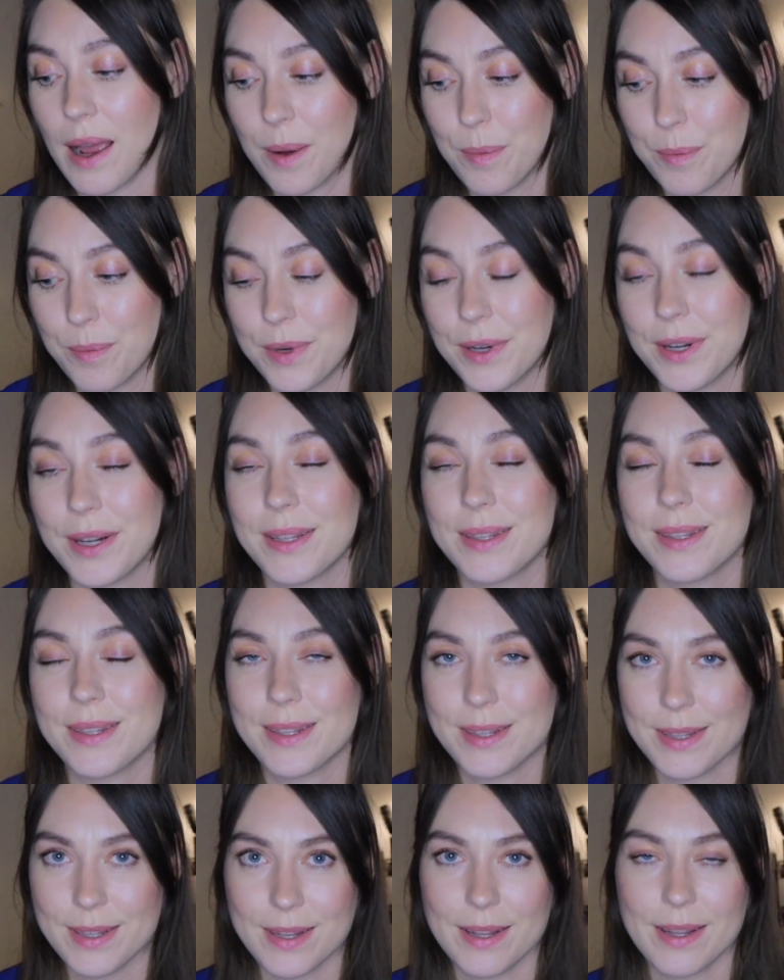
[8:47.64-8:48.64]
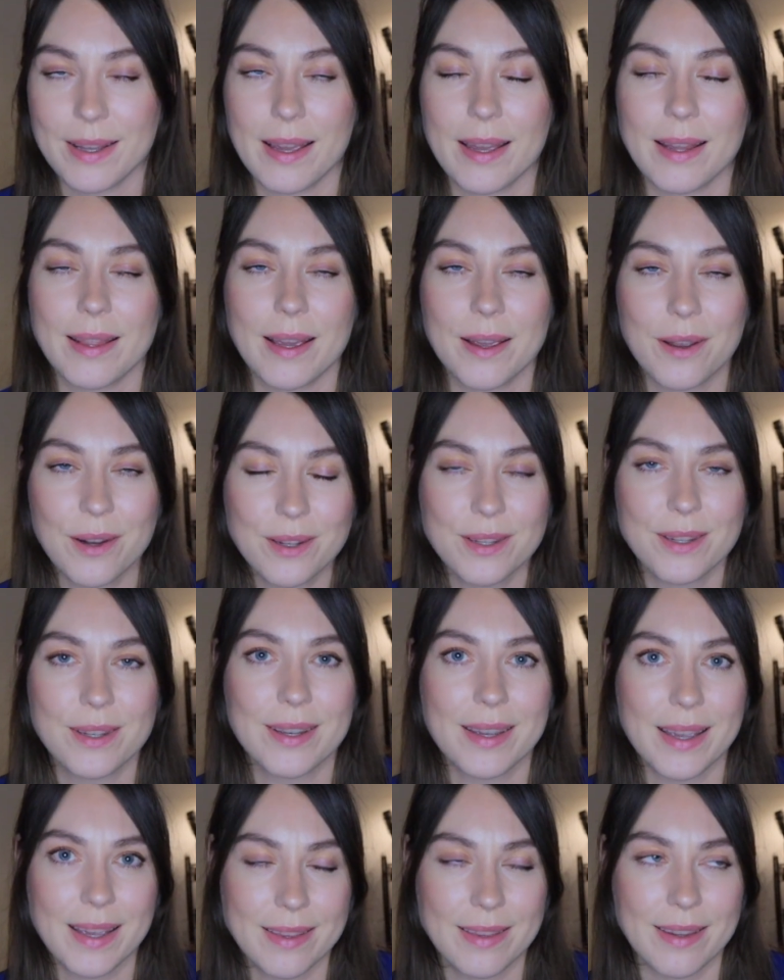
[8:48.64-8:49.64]
amber and silk. And I also
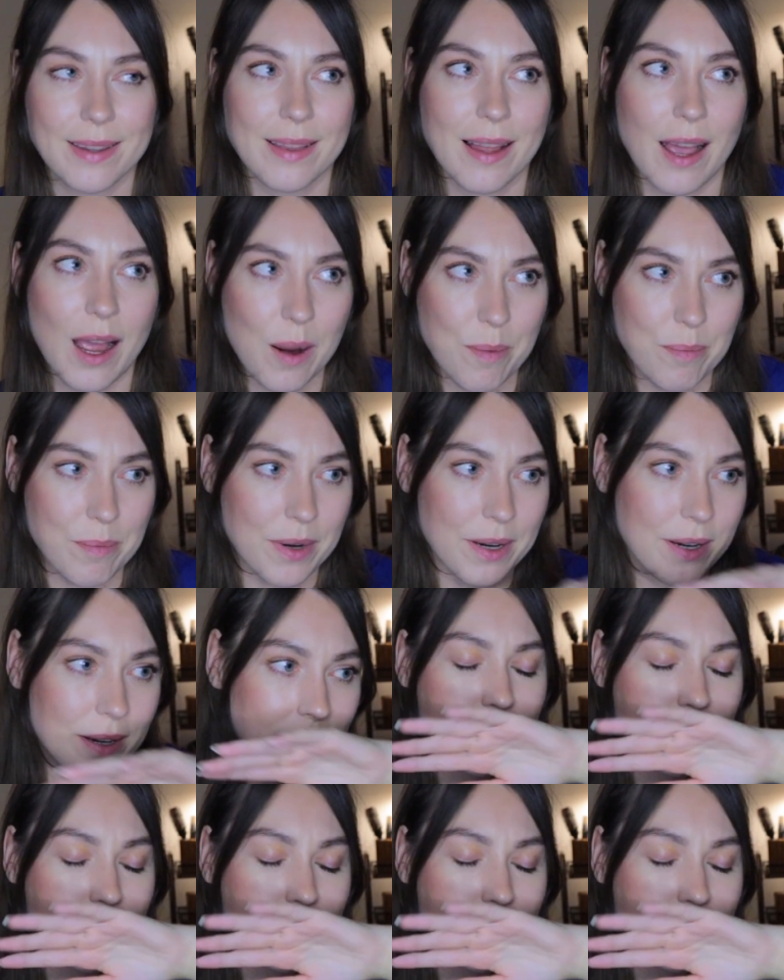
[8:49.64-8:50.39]
get an amber.